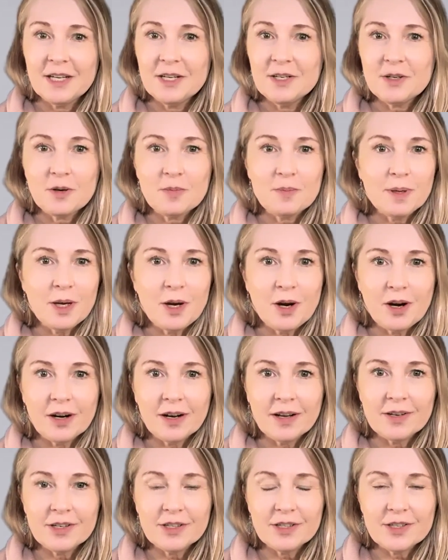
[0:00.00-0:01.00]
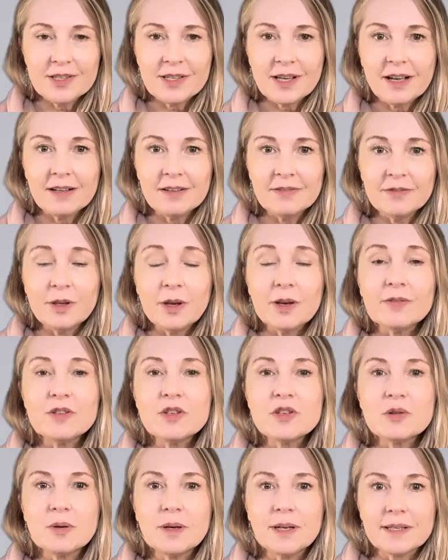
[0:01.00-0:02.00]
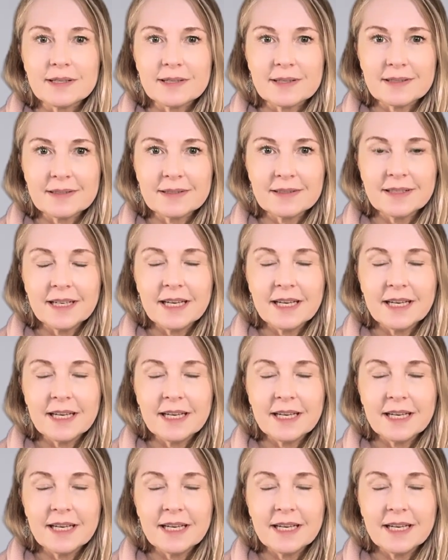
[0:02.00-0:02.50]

don't be hard on yourself. You have a choice.